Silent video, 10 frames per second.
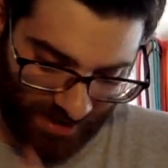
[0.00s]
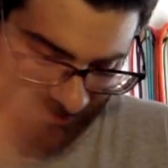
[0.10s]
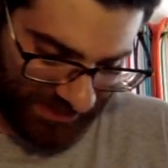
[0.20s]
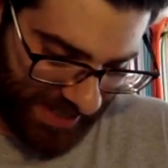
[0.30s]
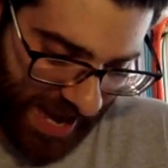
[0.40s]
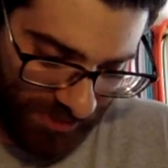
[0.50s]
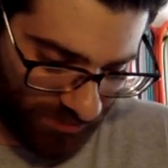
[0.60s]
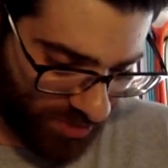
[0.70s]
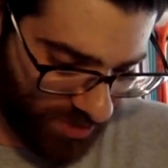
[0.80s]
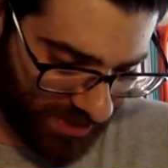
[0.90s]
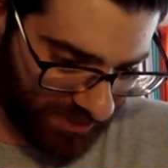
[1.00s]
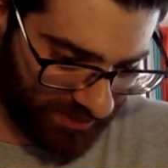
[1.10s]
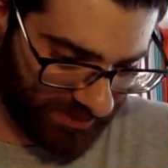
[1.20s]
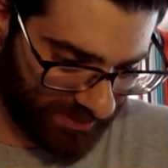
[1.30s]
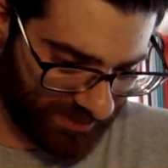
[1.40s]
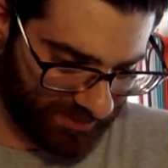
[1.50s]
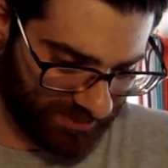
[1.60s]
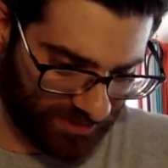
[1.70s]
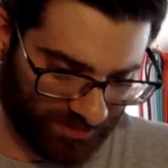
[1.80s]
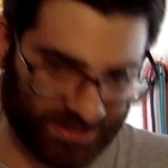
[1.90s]
Just scan through it.
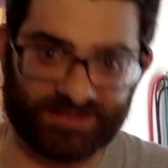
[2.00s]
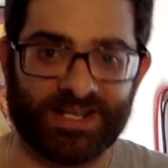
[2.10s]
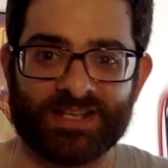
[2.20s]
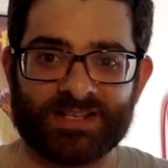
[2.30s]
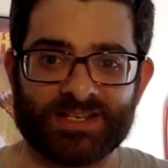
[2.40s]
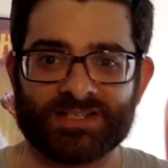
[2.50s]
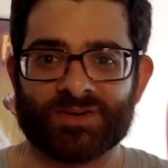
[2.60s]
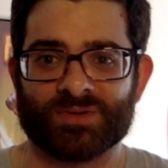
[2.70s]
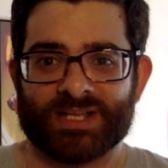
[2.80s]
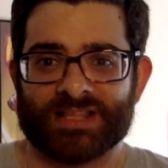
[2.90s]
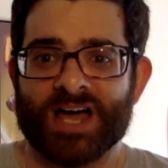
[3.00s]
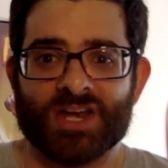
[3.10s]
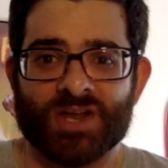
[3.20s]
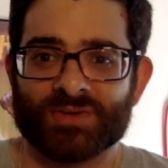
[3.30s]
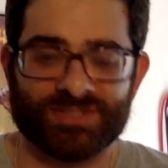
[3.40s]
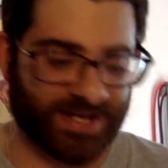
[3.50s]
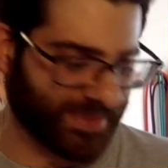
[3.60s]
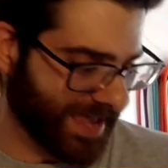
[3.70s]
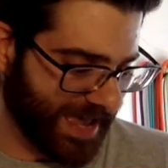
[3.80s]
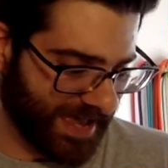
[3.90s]
You don't need to take like a lot of notes
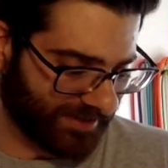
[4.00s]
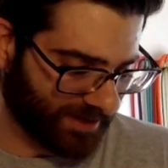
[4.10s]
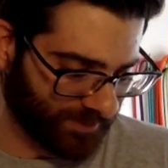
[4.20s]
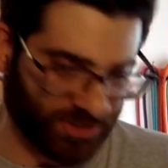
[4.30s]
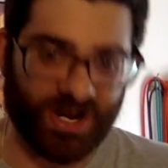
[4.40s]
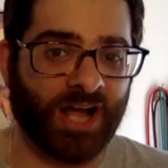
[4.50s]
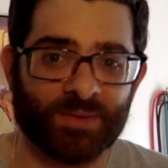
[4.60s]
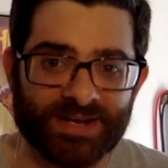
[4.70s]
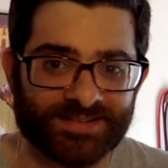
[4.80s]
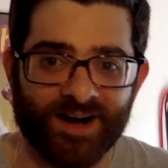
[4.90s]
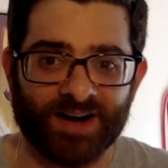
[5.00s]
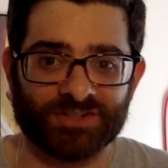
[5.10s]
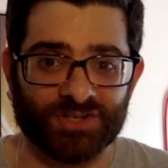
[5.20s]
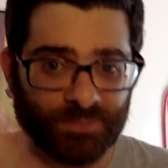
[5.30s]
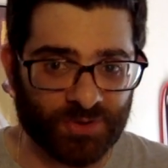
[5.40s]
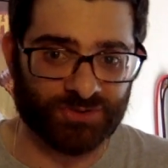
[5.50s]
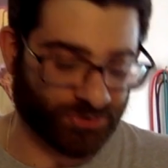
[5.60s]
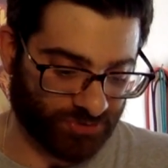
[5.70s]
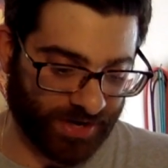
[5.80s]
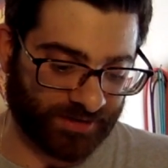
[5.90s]
on that. You're not going to be a doctor. You're a
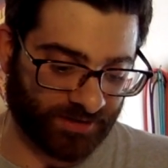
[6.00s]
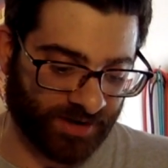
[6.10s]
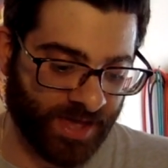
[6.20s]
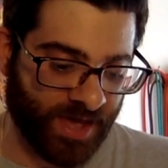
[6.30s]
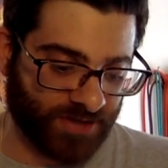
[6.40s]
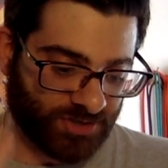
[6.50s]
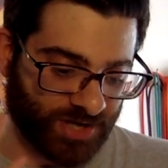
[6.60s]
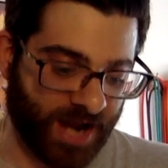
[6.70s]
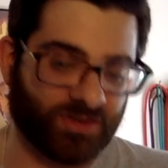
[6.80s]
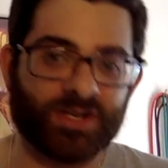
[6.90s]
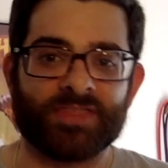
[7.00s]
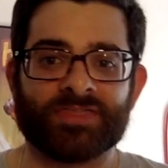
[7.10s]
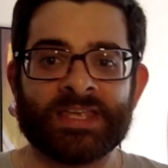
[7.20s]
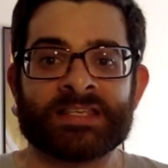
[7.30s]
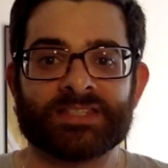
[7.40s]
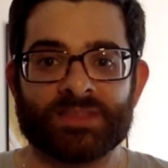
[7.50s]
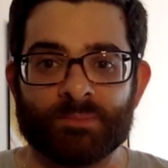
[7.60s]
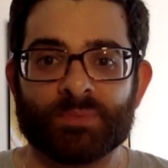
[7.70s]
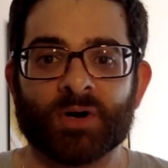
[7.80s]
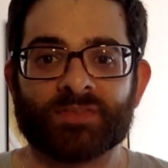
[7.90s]
personal trainer, so you got to look at things in the
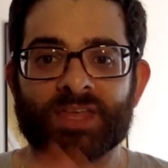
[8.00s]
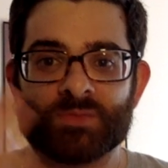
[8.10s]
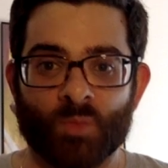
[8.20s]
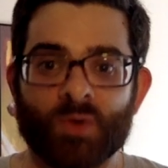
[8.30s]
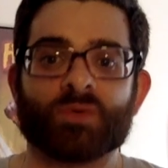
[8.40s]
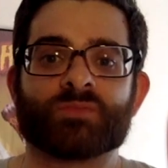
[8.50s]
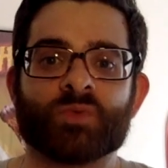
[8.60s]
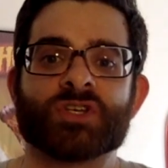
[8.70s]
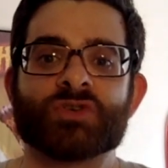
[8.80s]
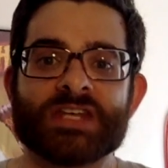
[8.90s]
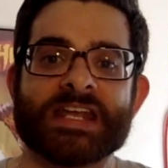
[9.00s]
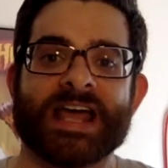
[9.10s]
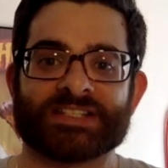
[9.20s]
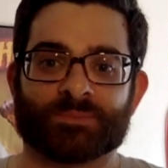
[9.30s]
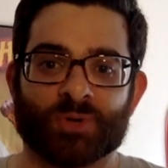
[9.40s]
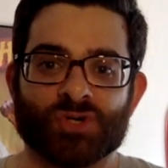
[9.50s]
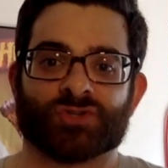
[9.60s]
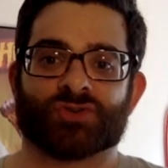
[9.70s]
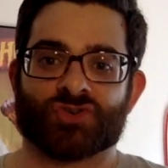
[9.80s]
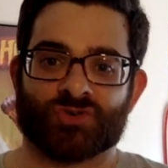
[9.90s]
book that what would you need as a
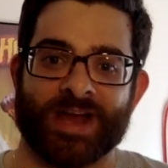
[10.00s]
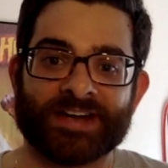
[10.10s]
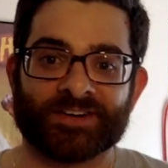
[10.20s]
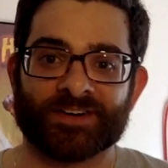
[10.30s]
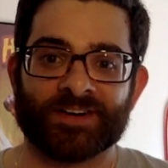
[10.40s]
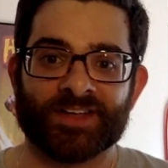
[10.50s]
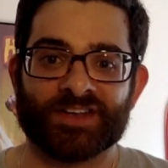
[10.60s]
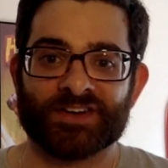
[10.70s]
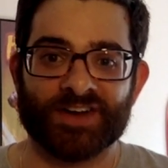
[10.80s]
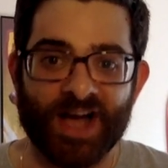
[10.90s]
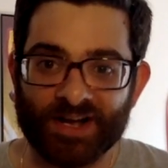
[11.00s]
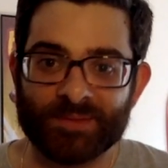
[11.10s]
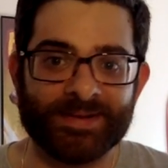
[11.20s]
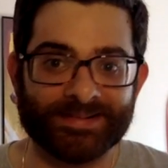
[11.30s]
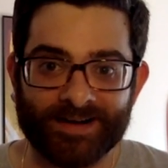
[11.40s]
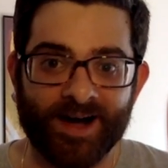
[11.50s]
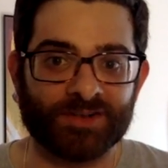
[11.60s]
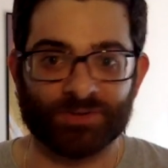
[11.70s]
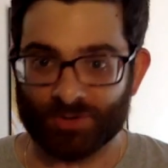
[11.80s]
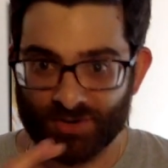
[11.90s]
personal trainer. You're not going to be a
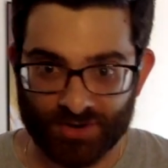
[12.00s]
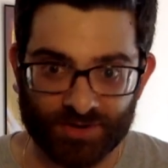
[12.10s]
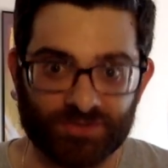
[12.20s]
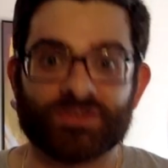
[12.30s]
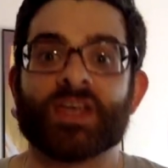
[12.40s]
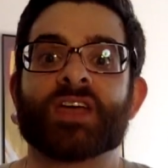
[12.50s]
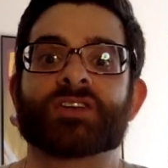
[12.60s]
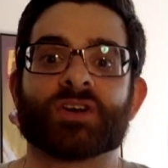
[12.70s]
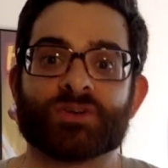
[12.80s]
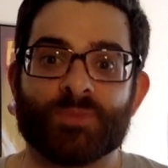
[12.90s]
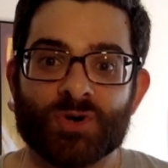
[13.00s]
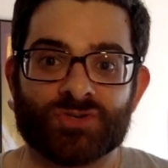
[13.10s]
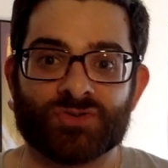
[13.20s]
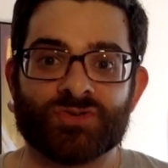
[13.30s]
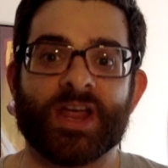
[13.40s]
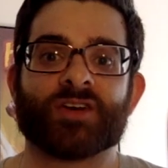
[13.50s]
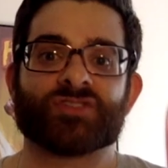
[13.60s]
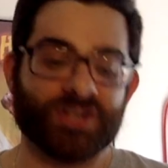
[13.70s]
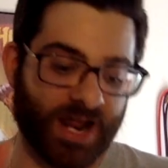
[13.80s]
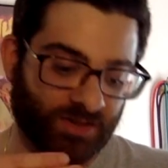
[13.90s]
doctor or a nurse. You're a personal trainer,
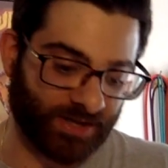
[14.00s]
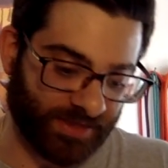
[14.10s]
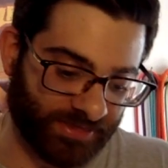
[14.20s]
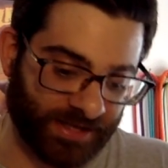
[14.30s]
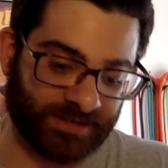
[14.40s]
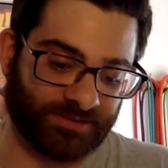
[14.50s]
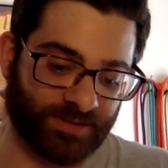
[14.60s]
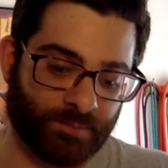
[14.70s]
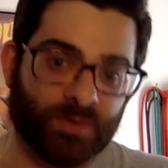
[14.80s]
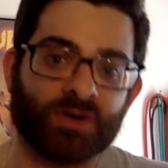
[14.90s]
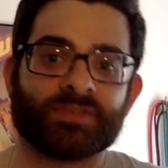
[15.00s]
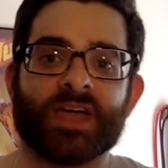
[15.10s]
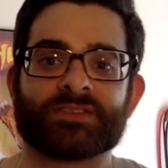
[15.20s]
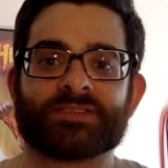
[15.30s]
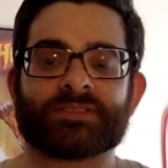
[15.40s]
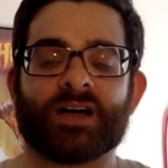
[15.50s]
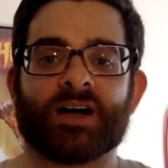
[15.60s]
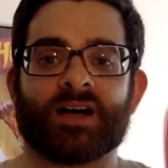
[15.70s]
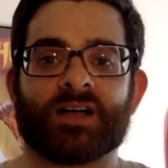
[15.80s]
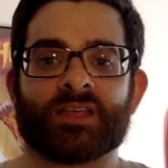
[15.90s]
so you got to look at things in the book that
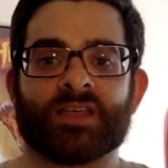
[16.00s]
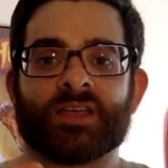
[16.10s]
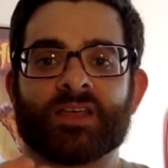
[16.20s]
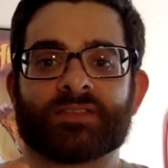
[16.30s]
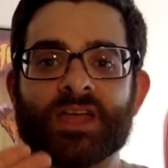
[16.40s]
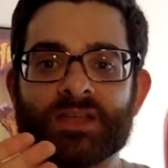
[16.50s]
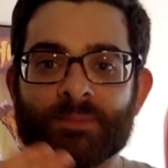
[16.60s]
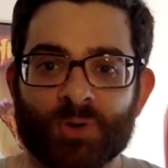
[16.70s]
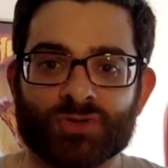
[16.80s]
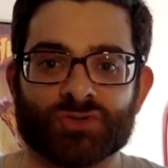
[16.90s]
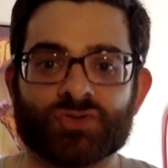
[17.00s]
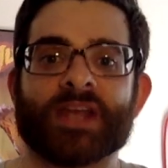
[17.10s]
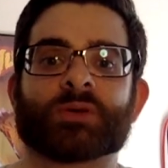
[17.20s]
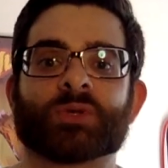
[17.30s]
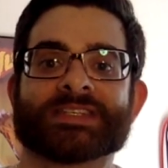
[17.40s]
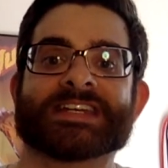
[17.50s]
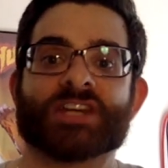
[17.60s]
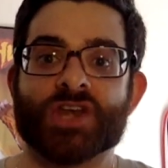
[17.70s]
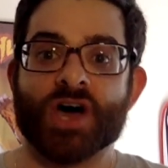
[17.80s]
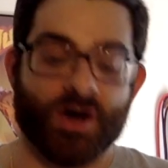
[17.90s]
a personal trainer will need
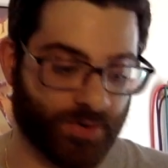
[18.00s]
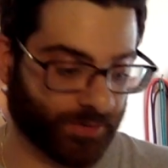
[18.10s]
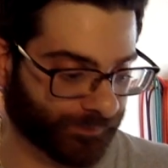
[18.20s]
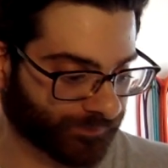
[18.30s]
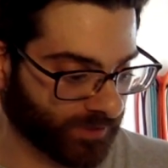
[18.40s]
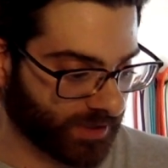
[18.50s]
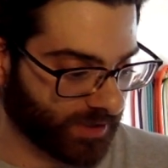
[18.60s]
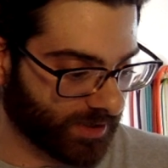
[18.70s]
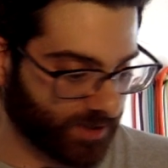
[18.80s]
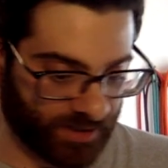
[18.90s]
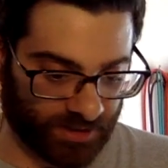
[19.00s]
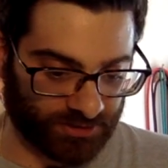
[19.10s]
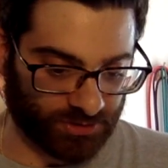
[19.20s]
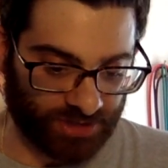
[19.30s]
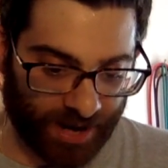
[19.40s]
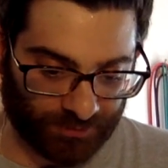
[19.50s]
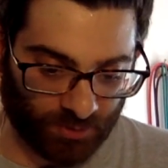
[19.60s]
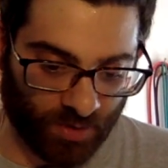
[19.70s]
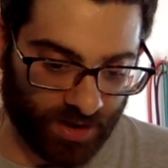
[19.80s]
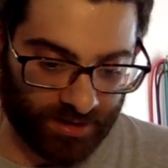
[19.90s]
to know. So chapter
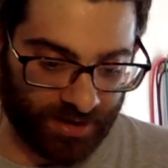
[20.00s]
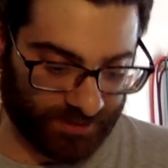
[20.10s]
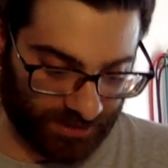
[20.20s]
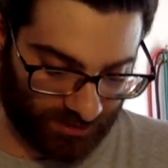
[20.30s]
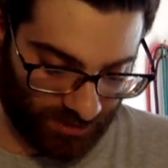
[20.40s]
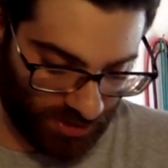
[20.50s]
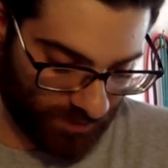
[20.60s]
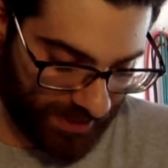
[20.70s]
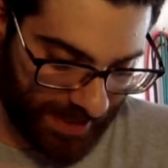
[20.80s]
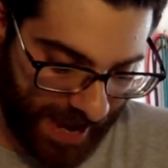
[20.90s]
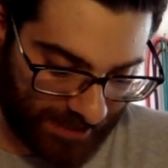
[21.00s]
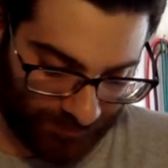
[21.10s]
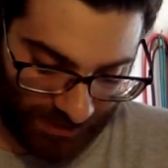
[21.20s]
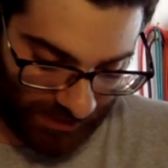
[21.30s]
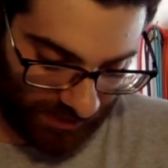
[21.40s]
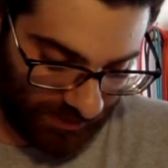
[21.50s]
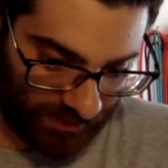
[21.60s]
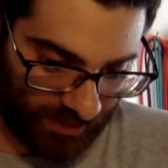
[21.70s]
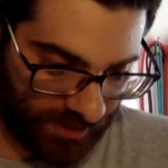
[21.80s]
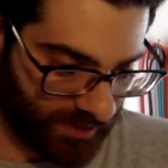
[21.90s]
one, human anatomy,
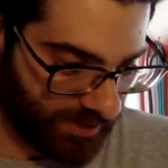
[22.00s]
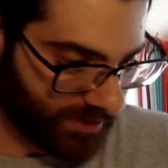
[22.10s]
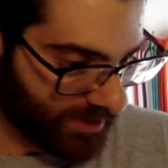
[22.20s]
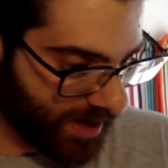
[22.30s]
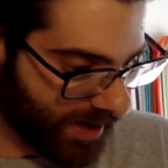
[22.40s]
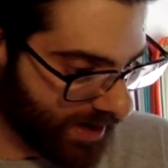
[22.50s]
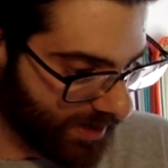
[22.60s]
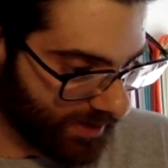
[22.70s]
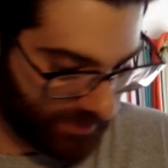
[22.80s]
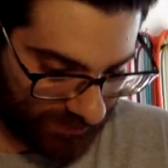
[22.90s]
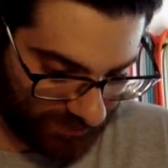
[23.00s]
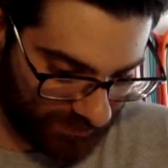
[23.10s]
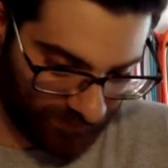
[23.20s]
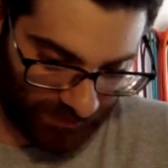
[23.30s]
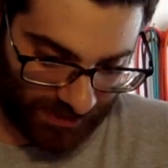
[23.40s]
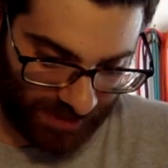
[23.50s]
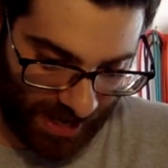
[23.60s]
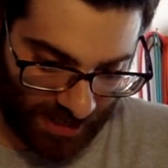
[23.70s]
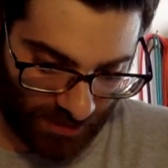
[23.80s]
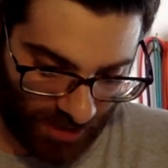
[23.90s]
stuff like that.